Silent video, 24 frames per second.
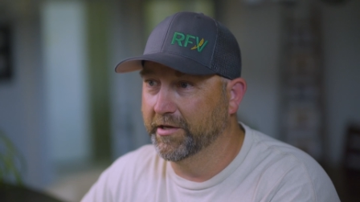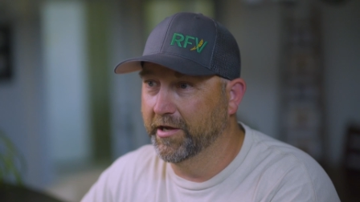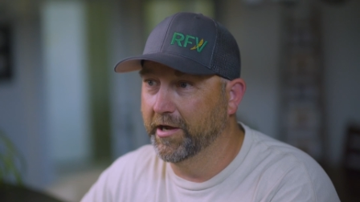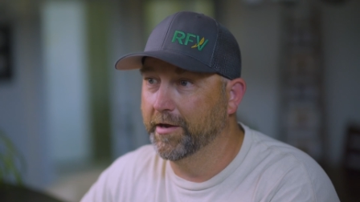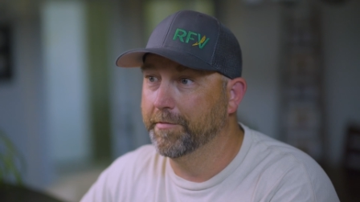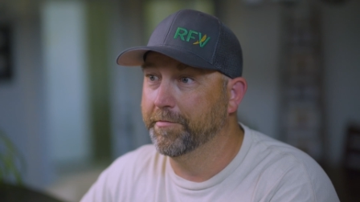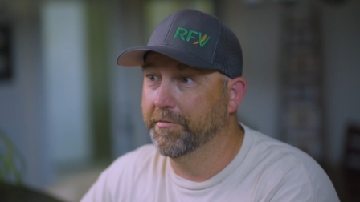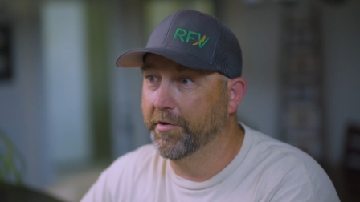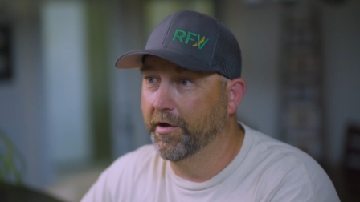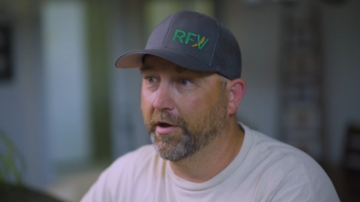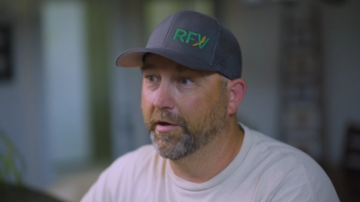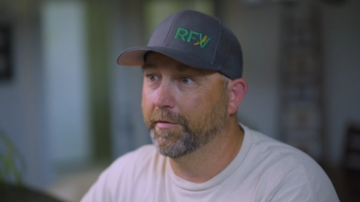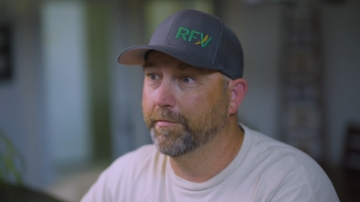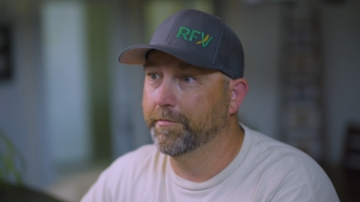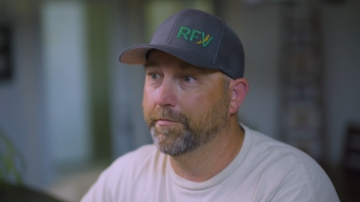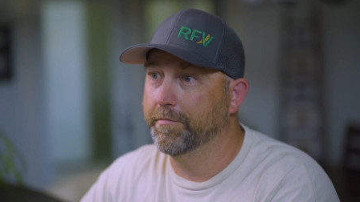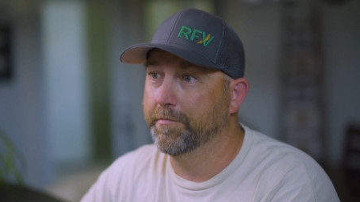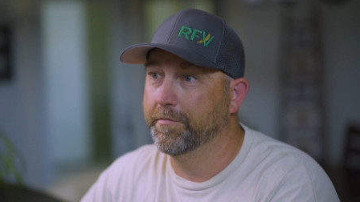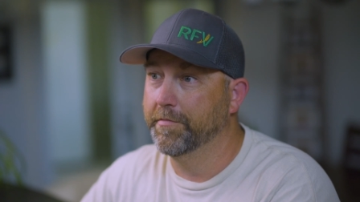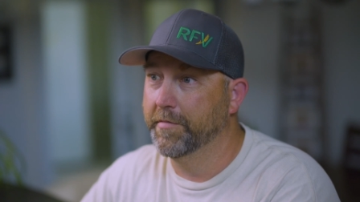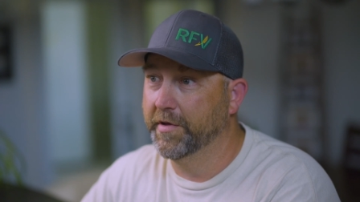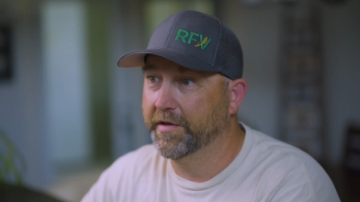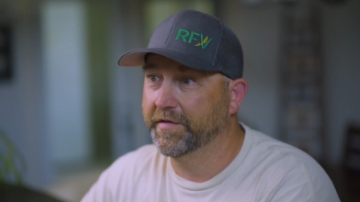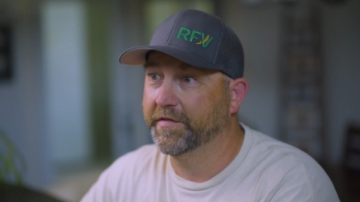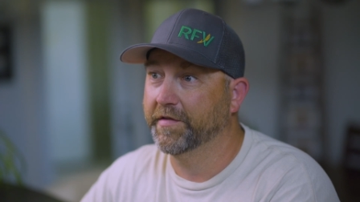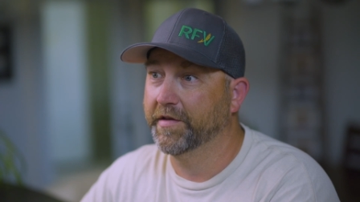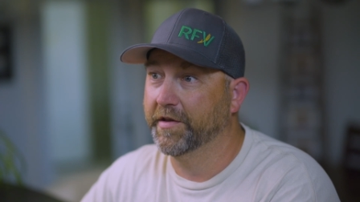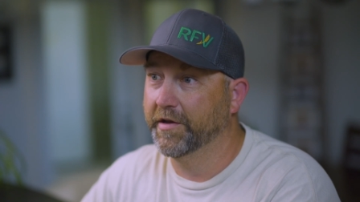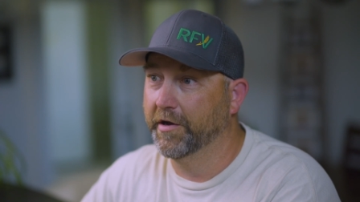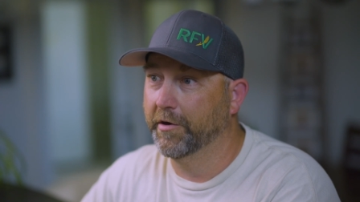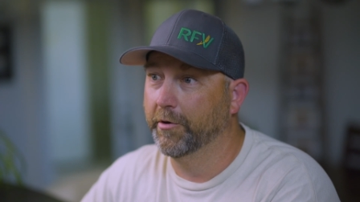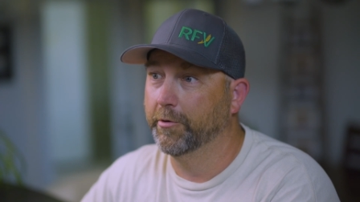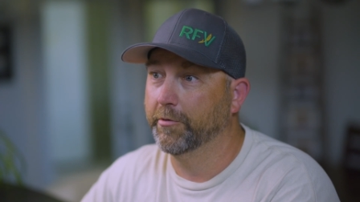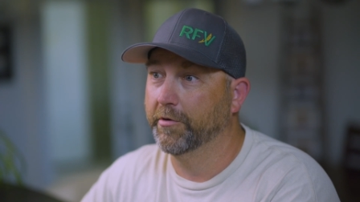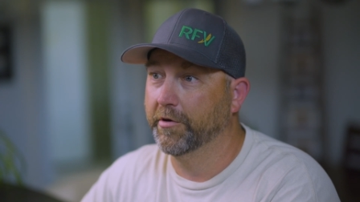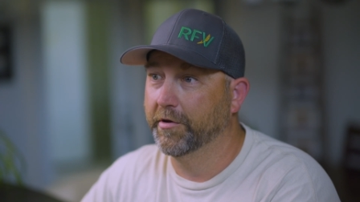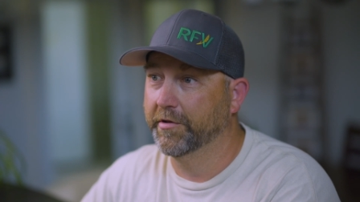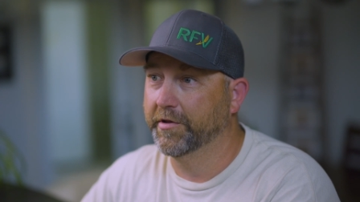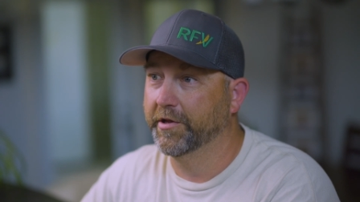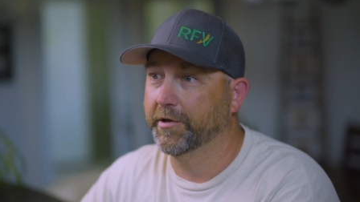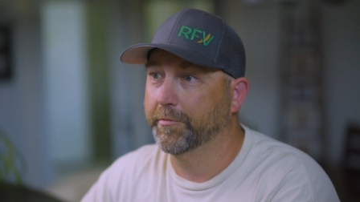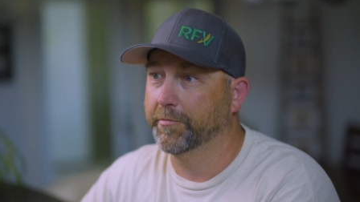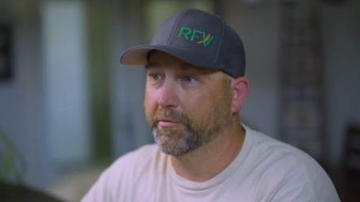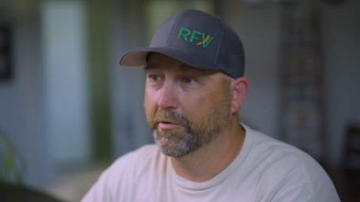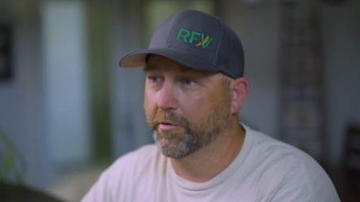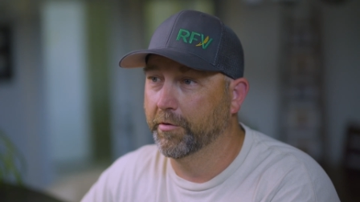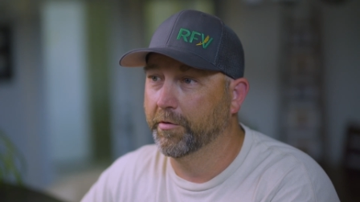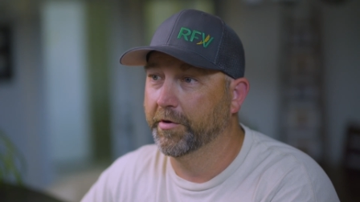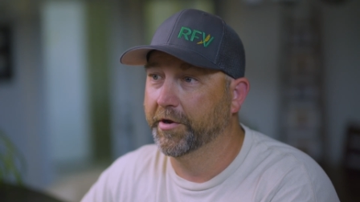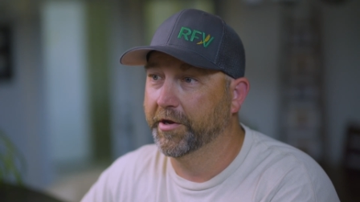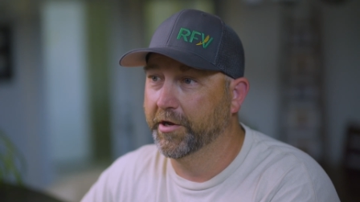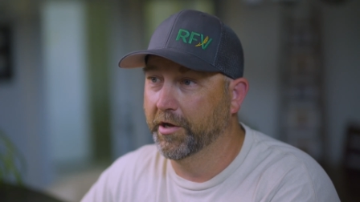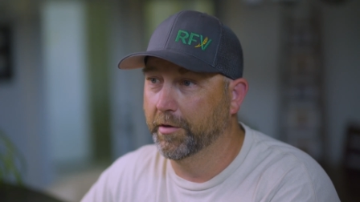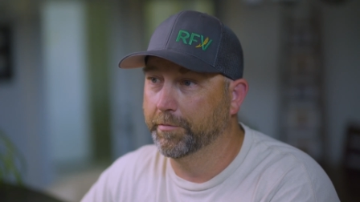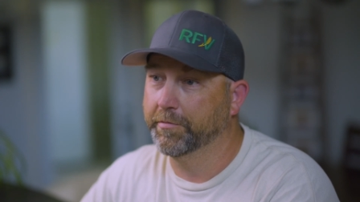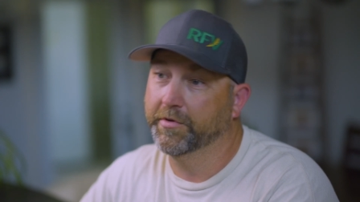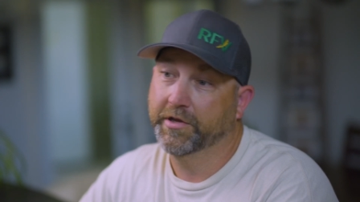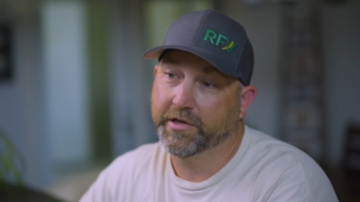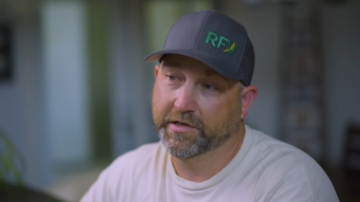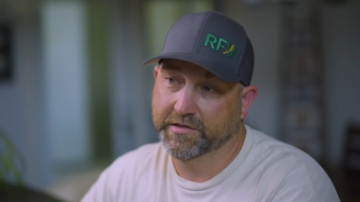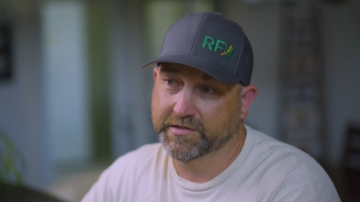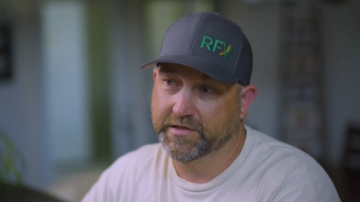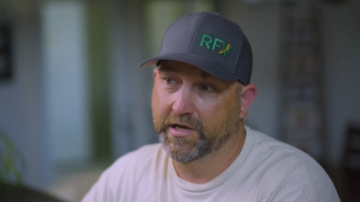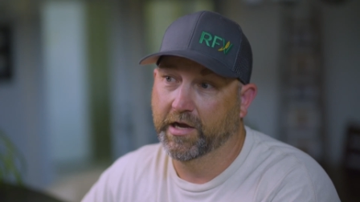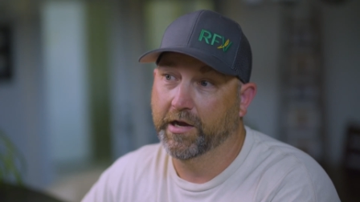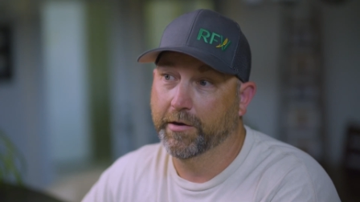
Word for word: And I'm not missing out on them growing up because